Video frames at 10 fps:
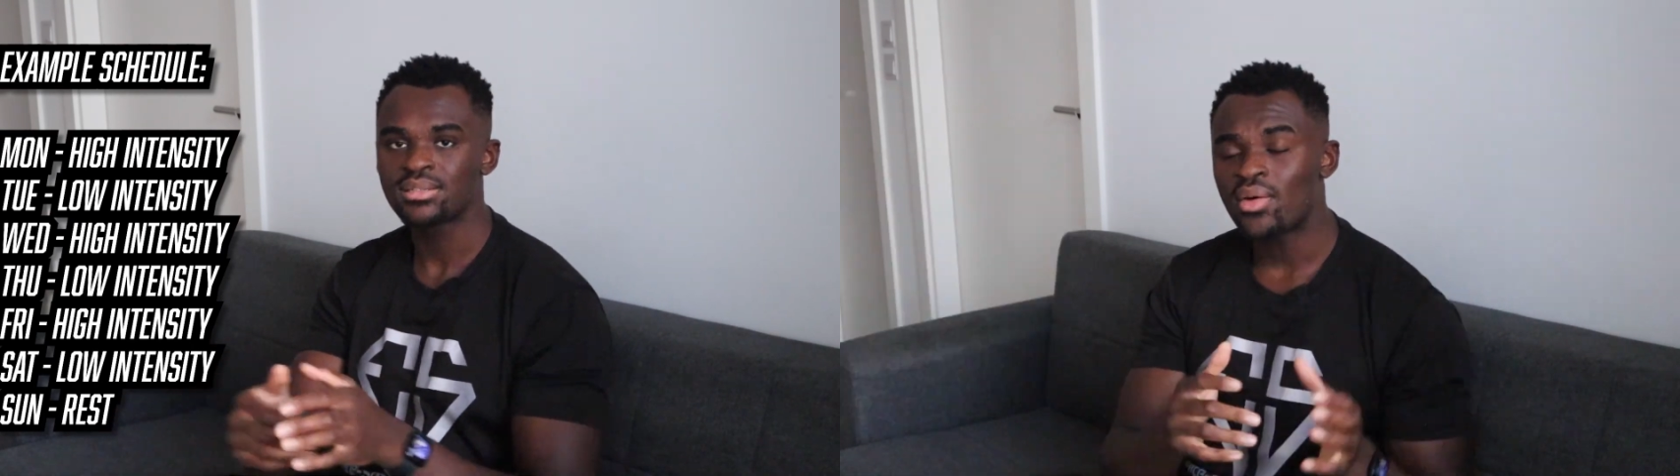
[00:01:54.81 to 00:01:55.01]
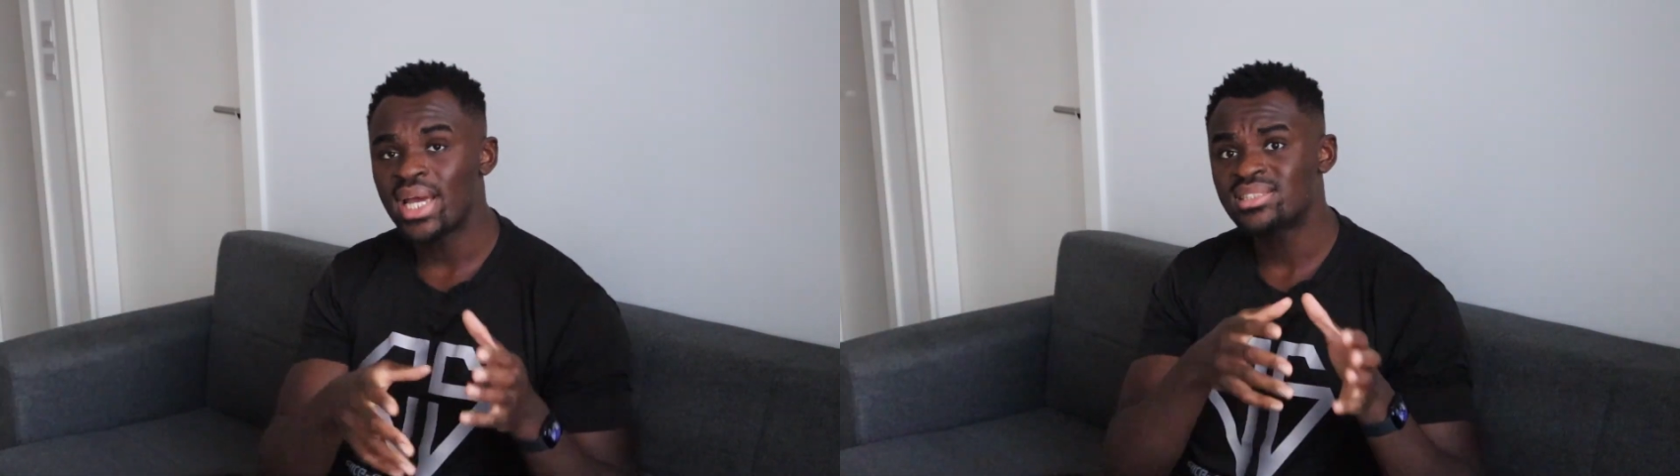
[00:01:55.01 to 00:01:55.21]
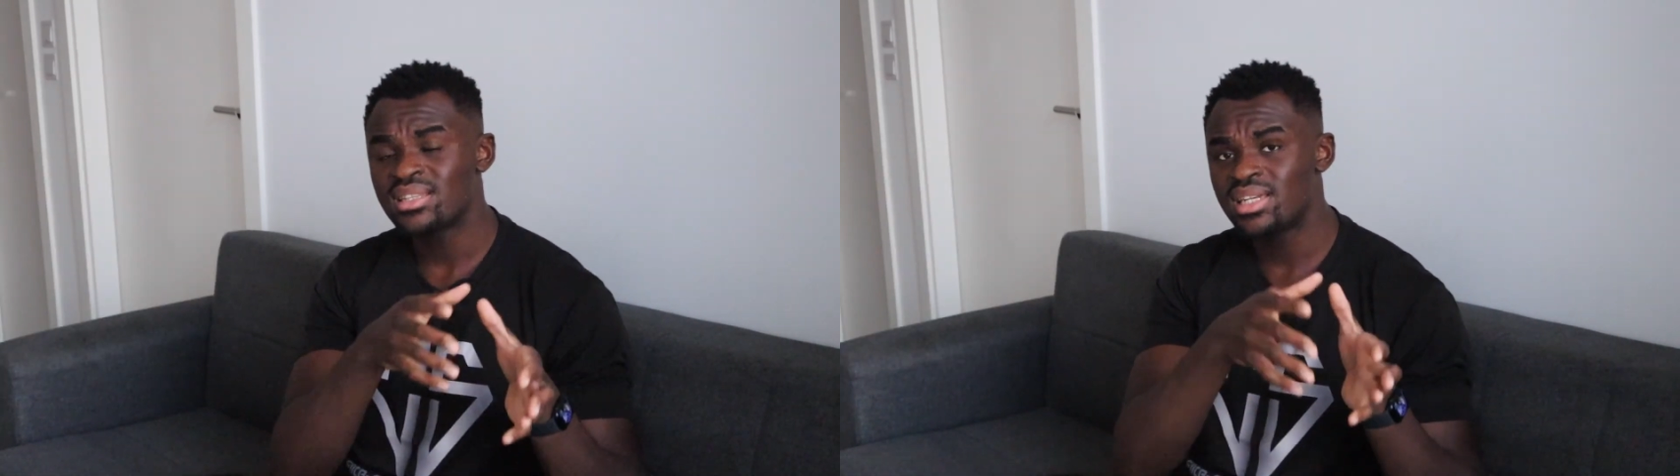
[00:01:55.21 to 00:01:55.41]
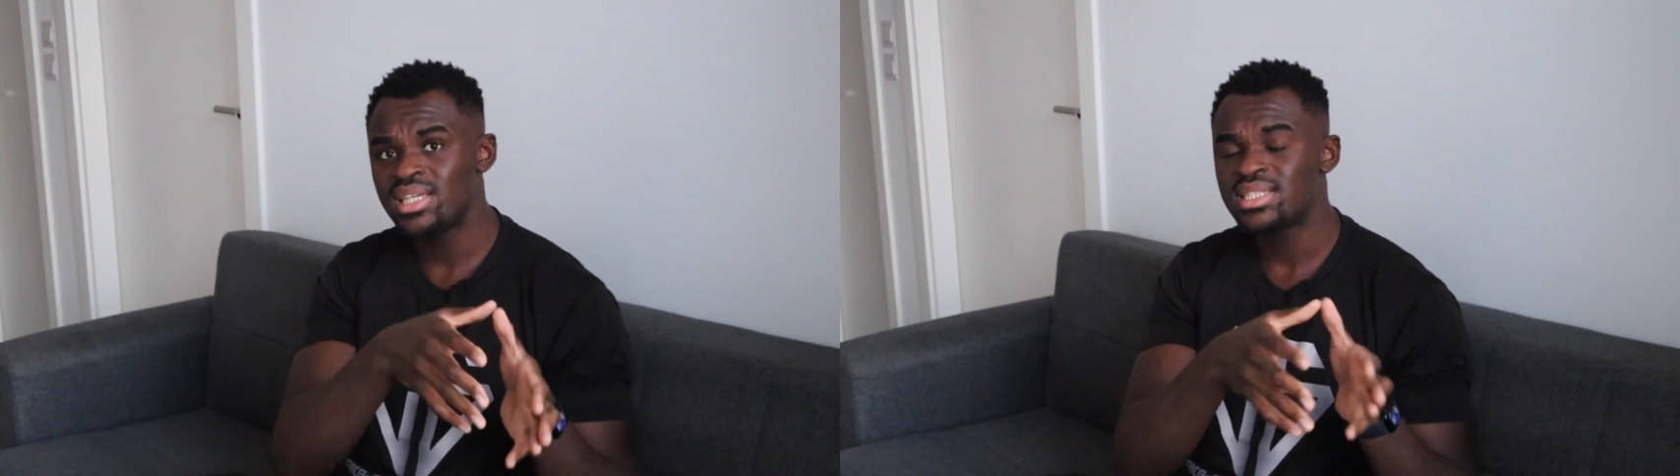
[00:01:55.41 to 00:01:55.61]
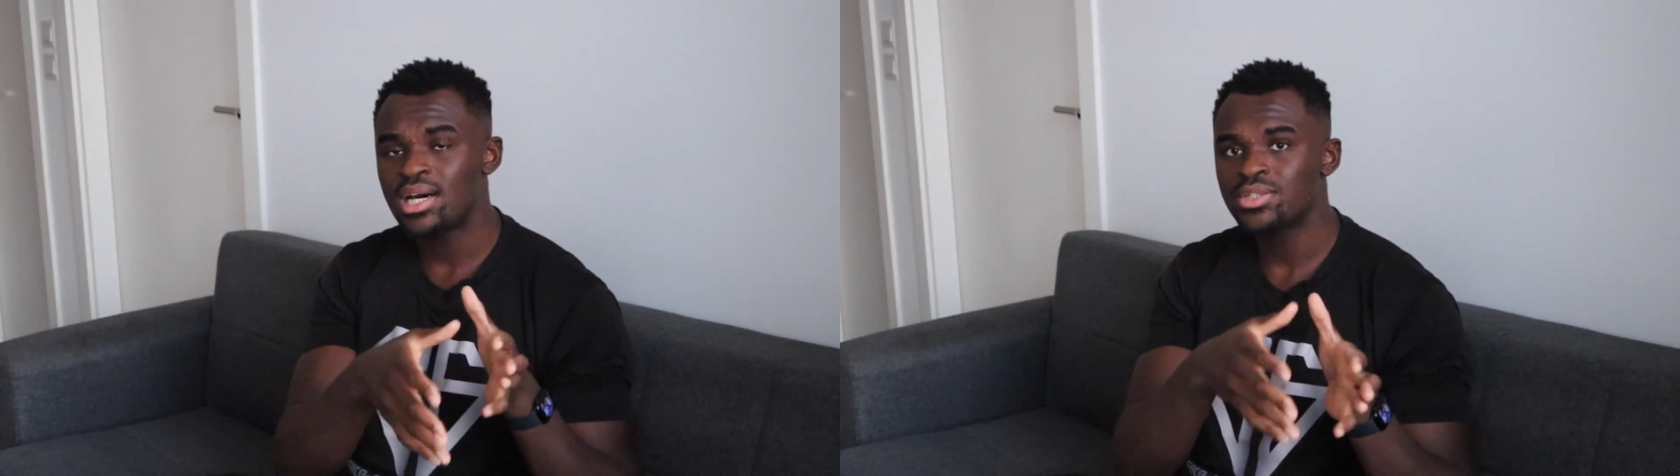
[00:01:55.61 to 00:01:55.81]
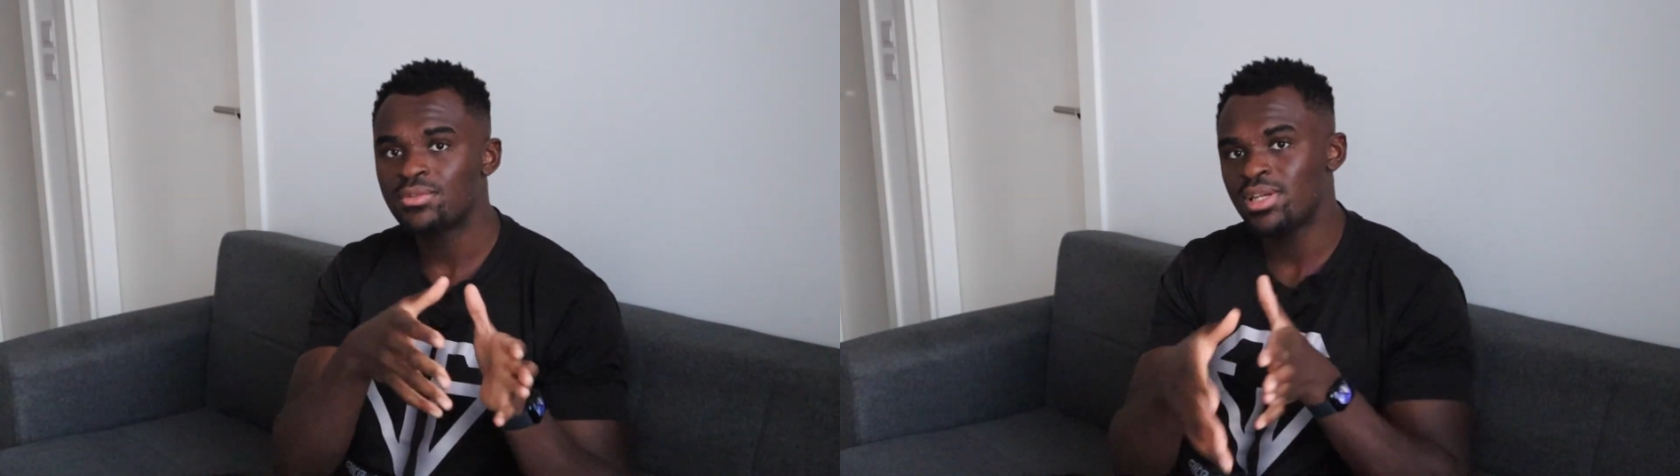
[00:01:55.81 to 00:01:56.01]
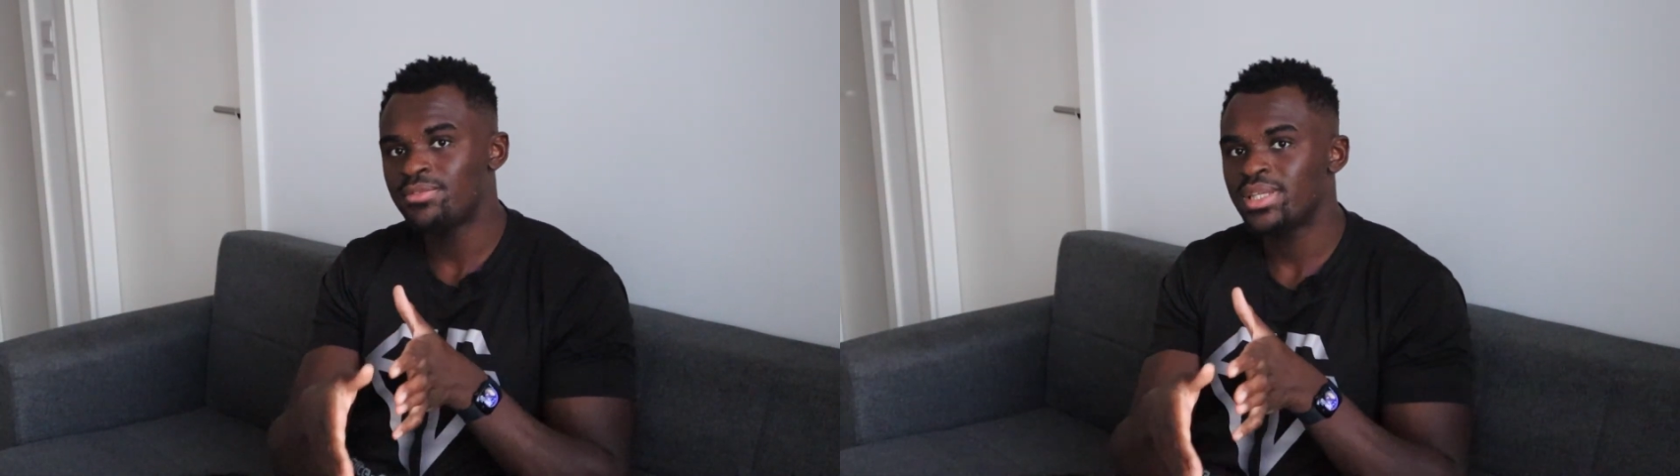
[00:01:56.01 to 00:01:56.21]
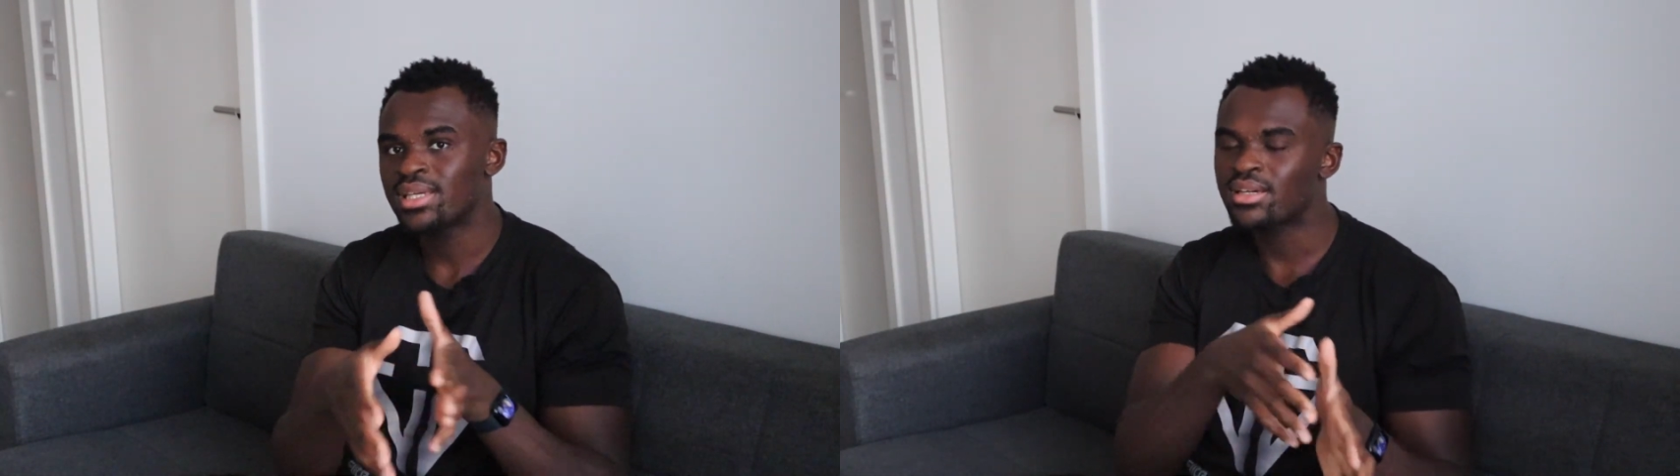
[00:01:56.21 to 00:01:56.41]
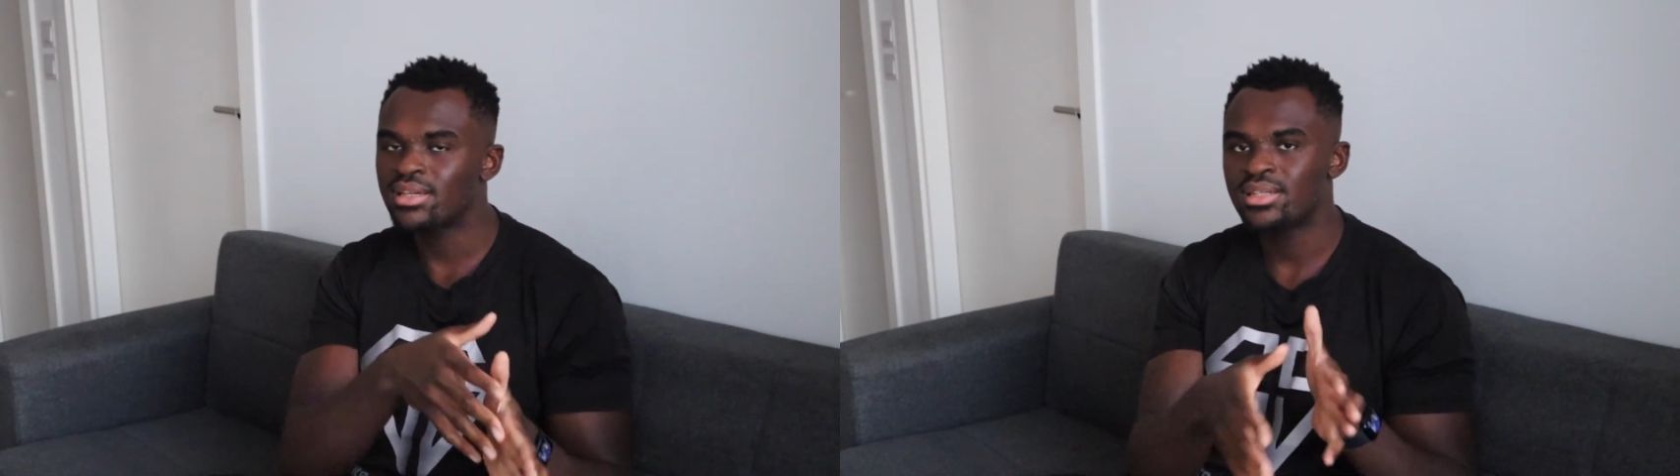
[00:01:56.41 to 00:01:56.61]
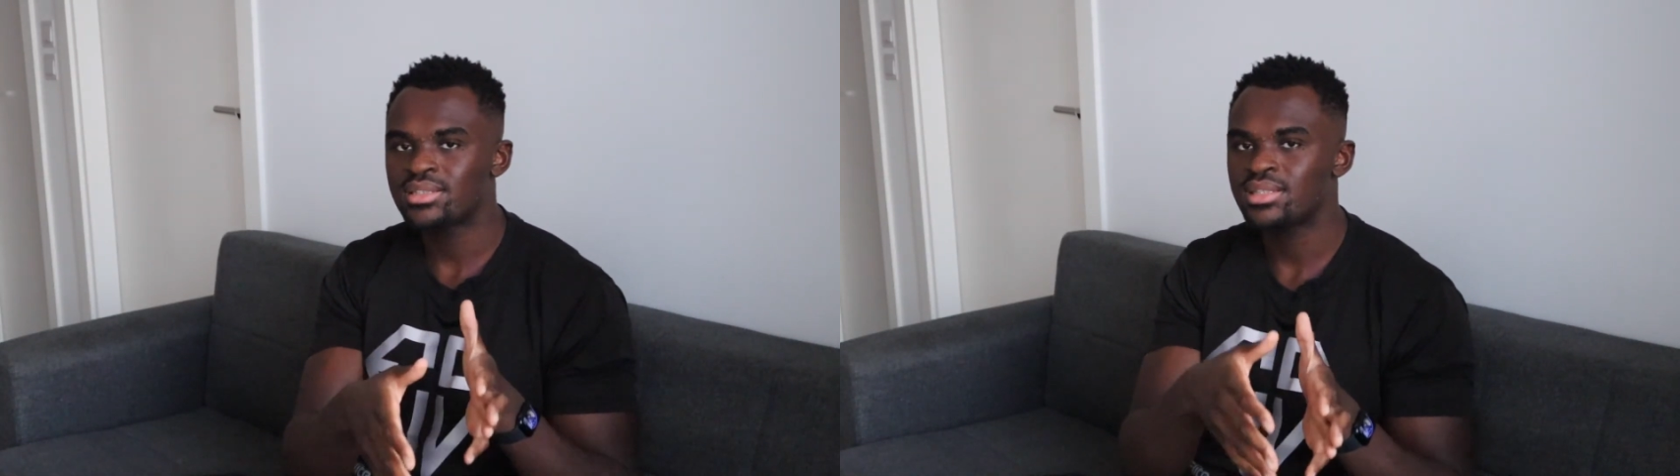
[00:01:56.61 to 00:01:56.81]
Now I'll get into the details of lifting and
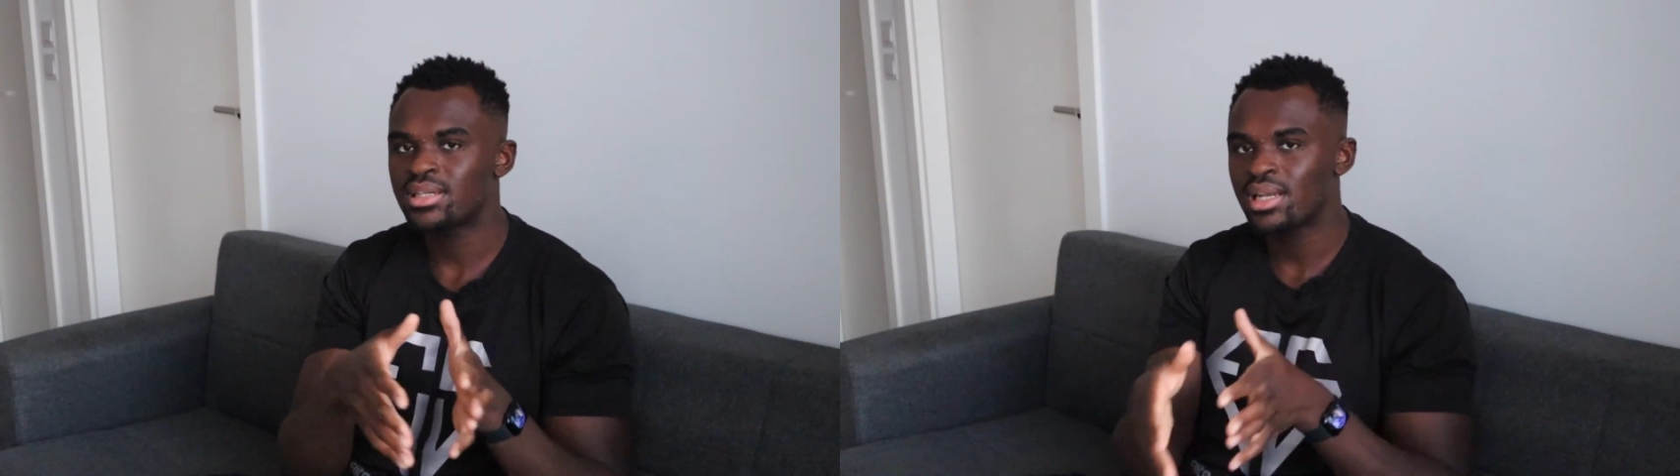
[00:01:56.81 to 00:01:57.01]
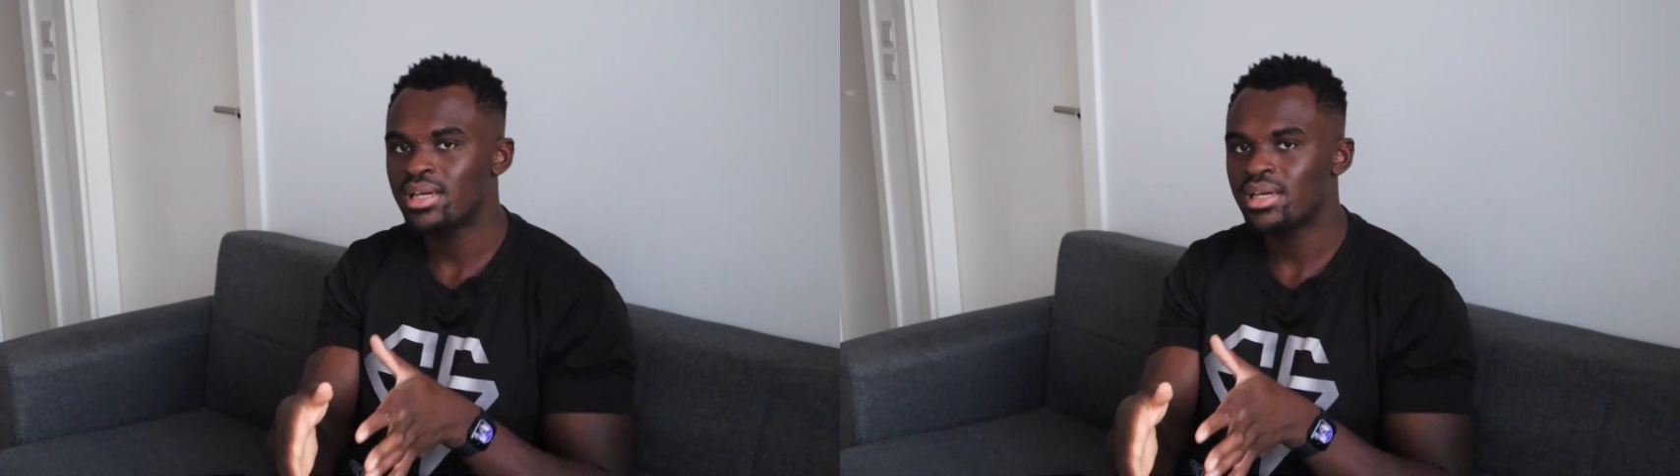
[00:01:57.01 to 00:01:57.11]
conditioning